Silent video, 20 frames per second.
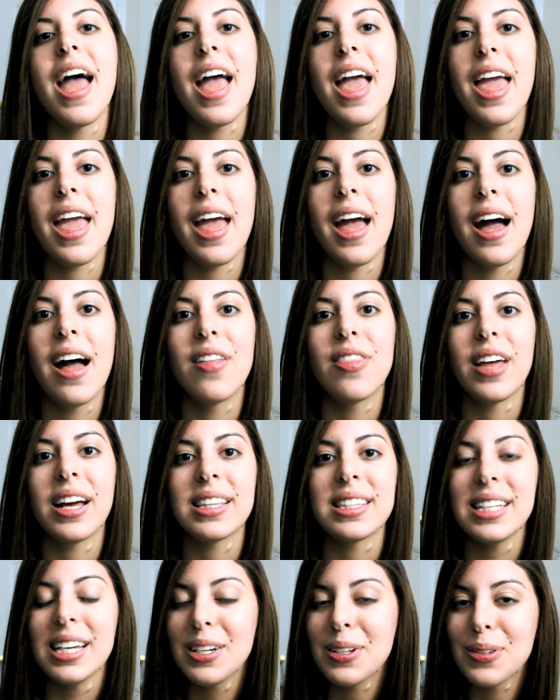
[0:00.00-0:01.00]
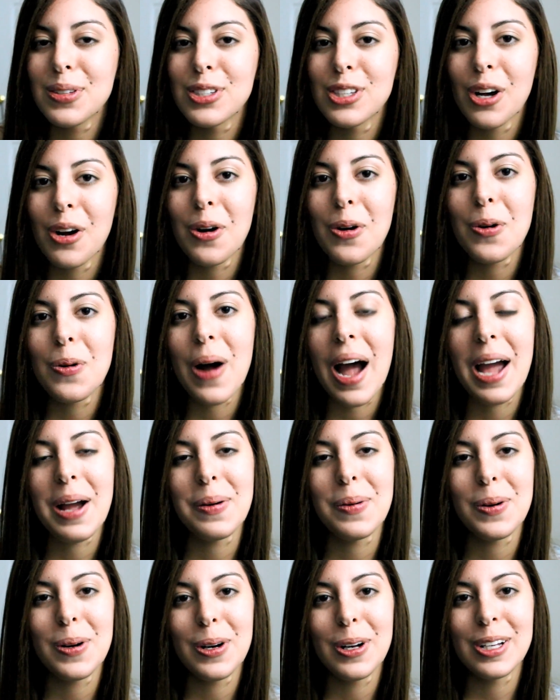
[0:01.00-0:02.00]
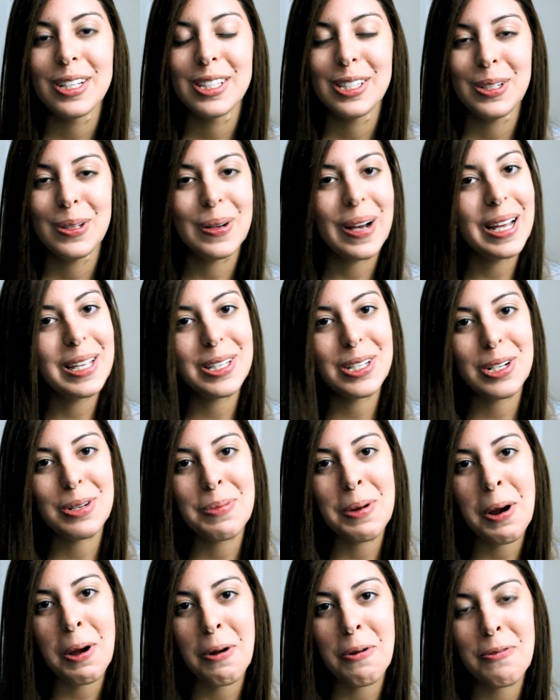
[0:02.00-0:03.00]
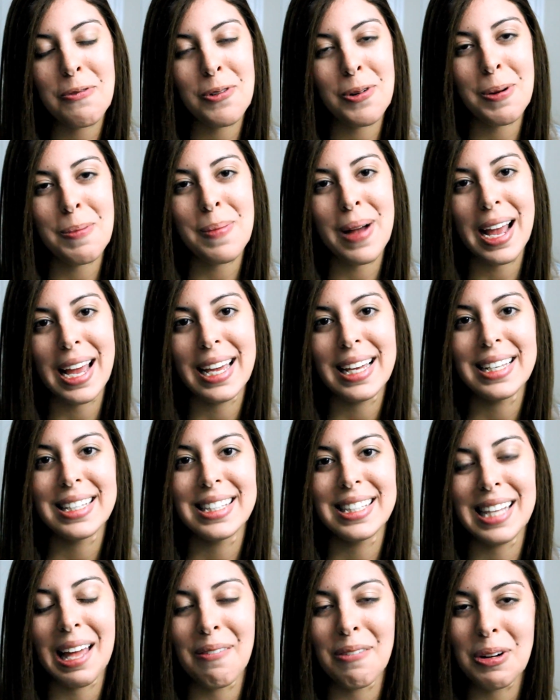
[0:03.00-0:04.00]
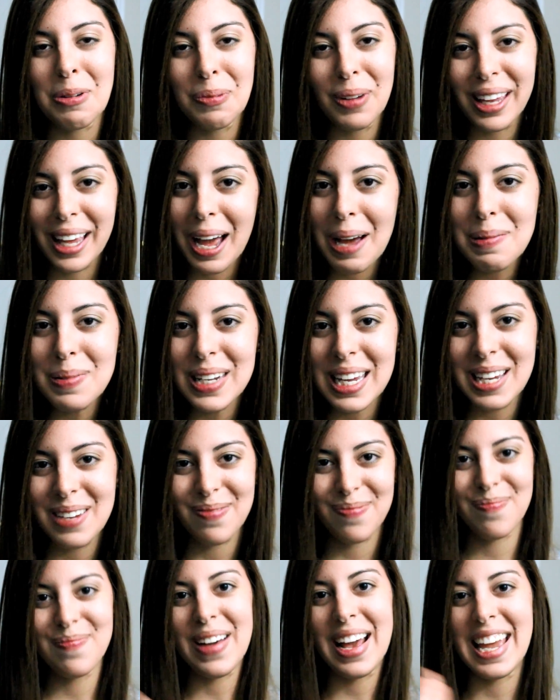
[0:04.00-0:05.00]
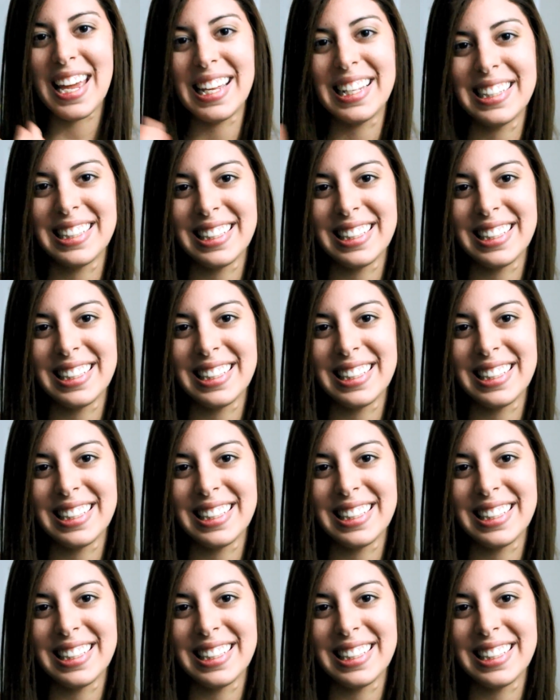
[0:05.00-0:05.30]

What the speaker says: And that's it. So I will see you guys tomorrow for my 7-week update. Bye.